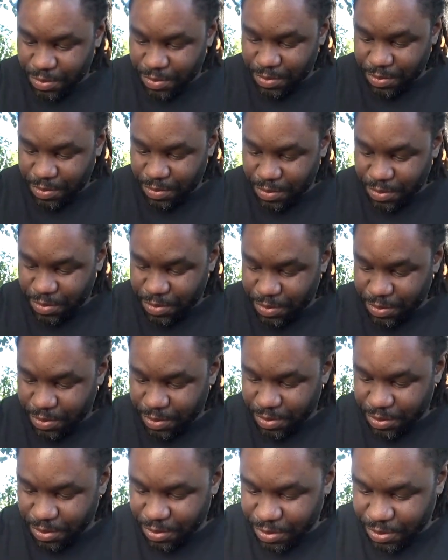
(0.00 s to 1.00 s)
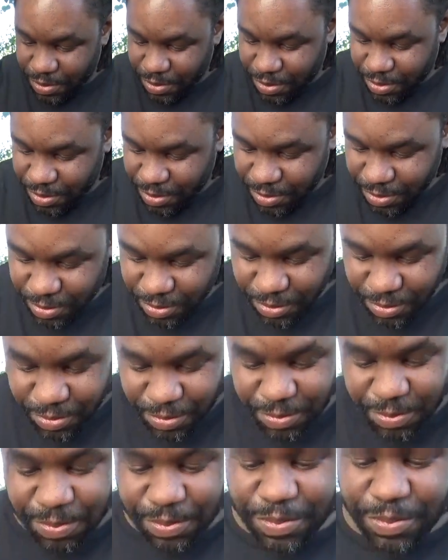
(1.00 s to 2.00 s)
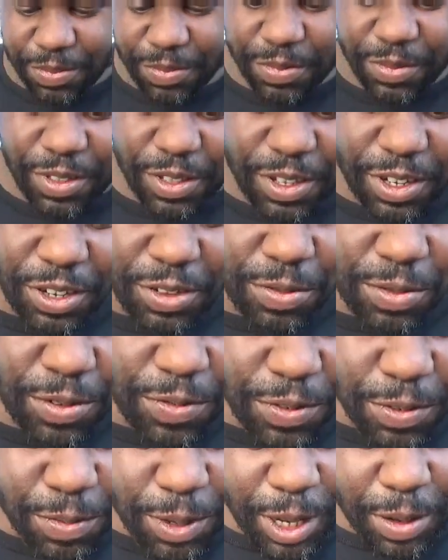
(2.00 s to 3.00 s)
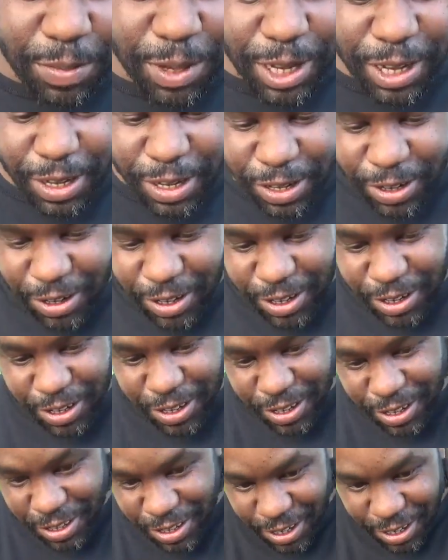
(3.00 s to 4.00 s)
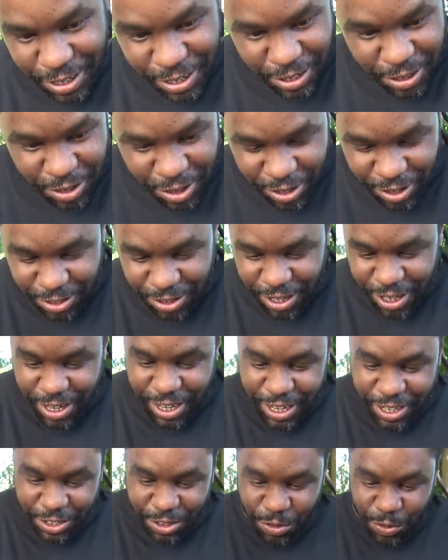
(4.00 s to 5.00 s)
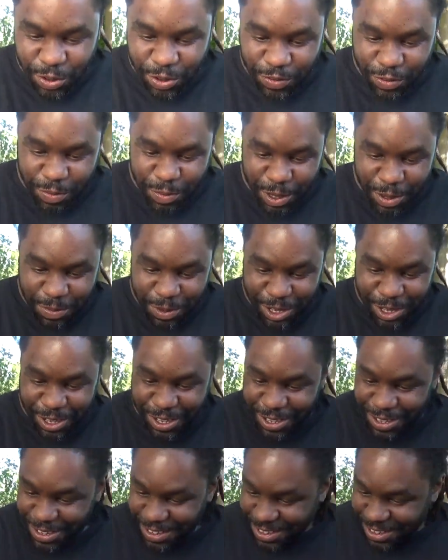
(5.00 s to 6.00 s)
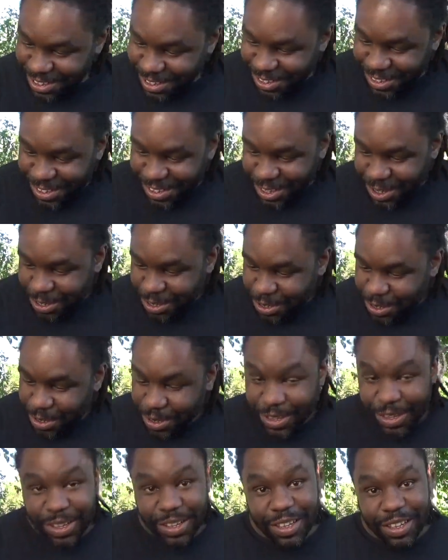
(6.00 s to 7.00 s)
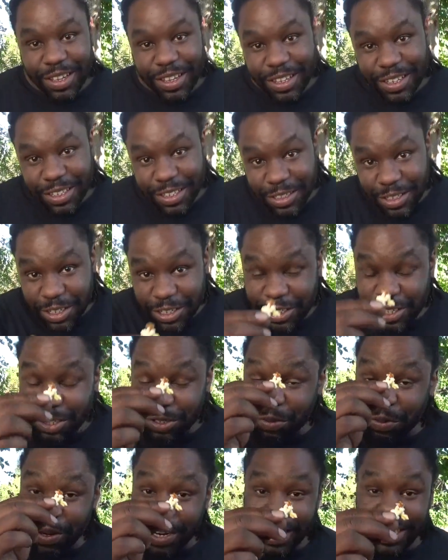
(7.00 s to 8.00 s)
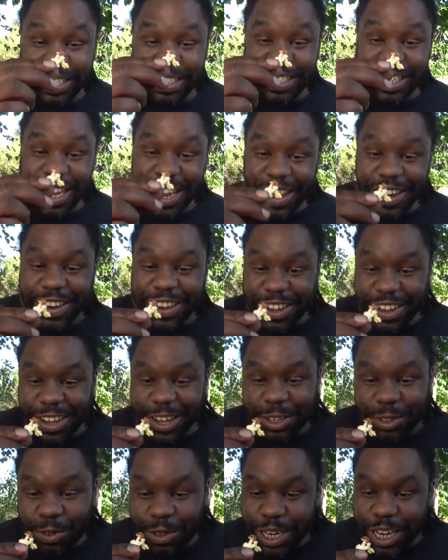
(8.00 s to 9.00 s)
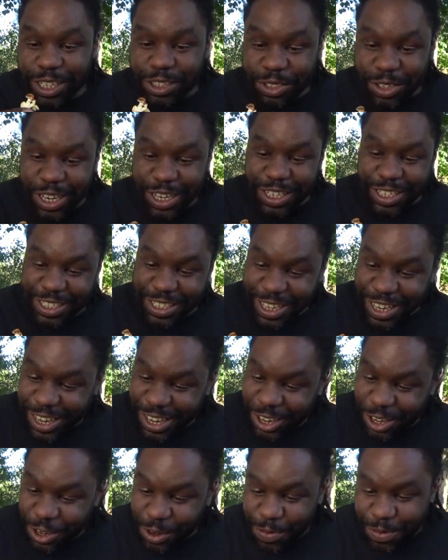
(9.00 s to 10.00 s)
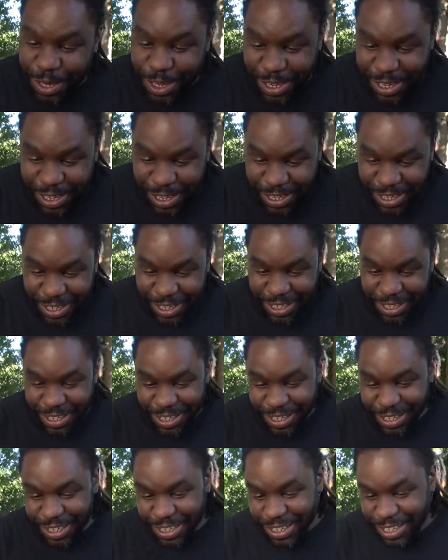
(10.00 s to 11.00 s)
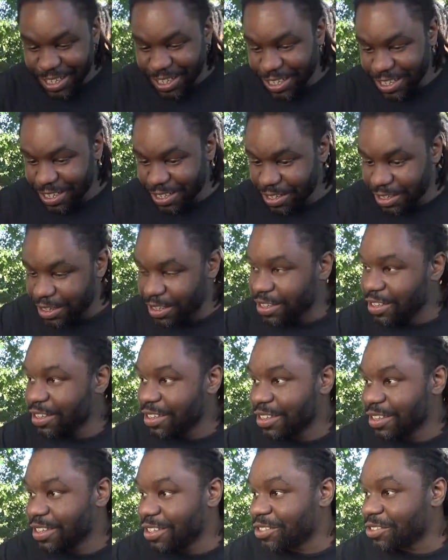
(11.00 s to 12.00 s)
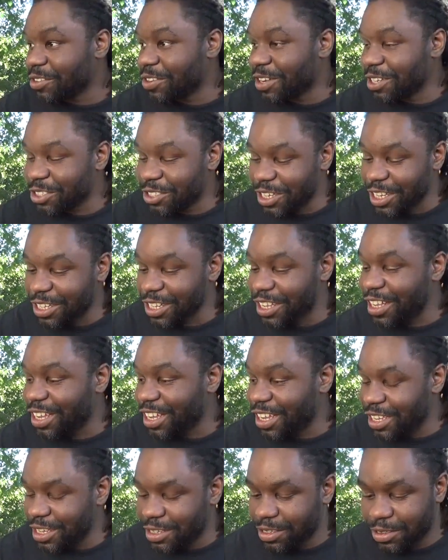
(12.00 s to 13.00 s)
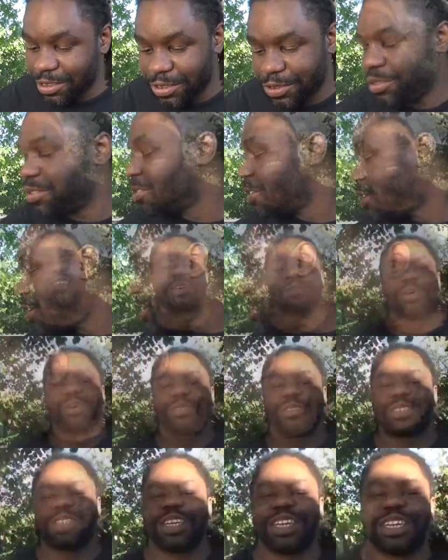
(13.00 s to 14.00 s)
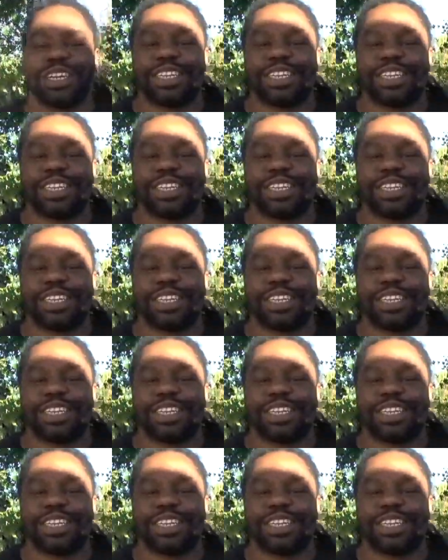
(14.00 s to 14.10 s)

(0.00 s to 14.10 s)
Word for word: for? What's in for it? This one yeah. for Man Man, y'all. I told y'all I gotta do one for Man Man. For Man Man in general. This is really scary, y'all. Do not try this at home, man. What is it called? It's called Shut the... Uh, I'm on stunt.